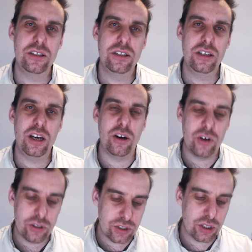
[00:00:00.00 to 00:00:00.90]
Our own
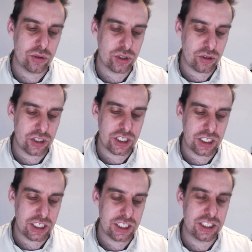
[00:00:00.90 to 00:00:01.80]
soul's origin
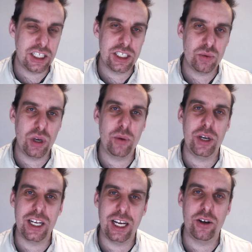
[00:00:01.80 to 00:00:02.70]
is where we
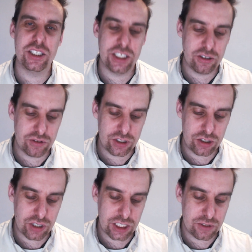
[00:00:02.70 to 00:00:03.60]
allow ourselves to
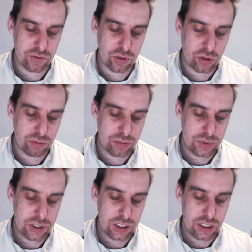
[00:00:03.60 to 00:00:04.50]
transform
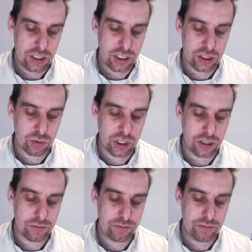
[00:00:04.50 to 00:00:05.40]
as well.
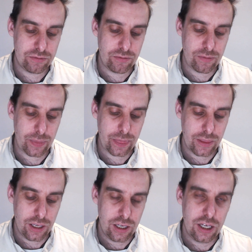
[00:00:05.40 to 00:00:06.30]

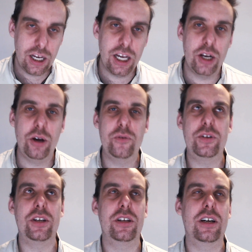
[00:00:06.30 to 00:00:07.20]
And
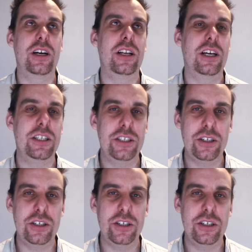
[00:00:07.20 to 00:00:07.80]
often I like to